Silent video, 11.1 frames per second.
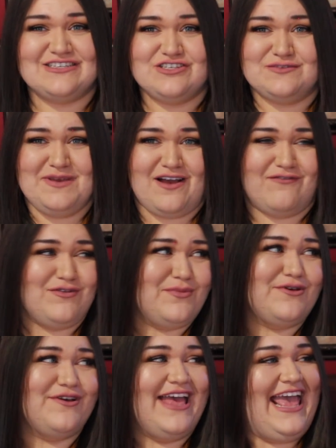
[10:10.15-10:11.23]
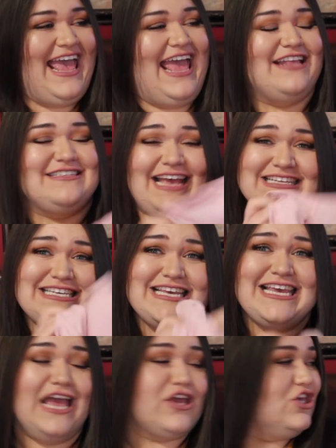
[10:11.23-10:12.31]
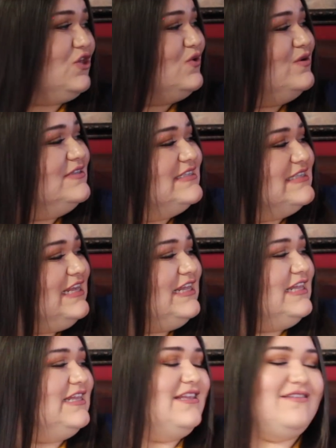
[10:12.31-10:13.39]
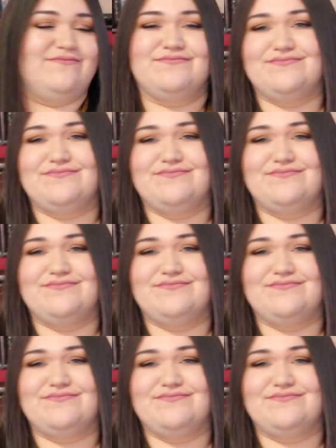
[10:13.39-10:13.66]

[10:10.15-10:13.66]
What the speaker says: and just be comfortable and sexy and cute. And